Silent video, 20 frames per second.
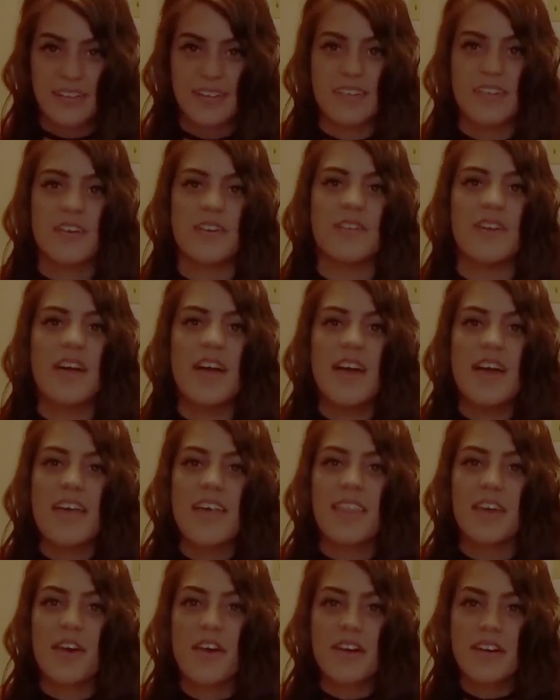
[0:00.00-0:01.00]
So
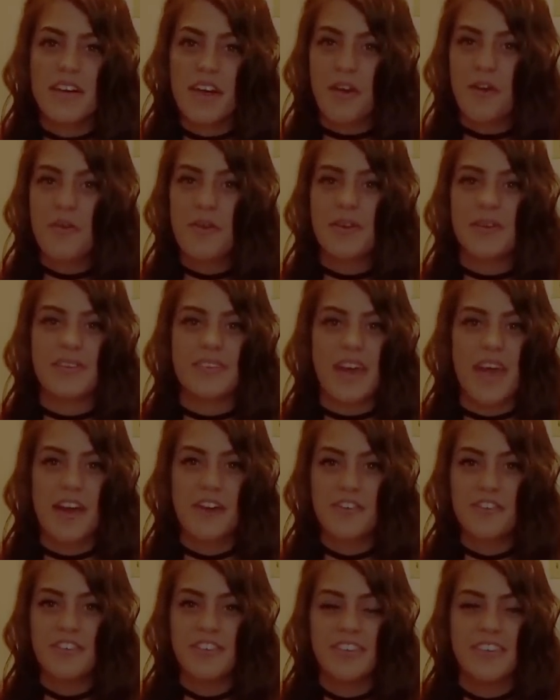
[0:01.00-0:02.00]
the coconut oil is
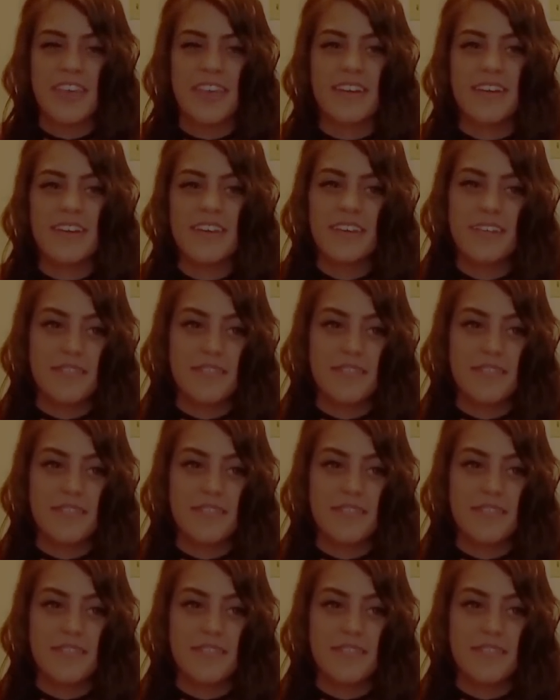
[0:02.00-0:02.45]
actually like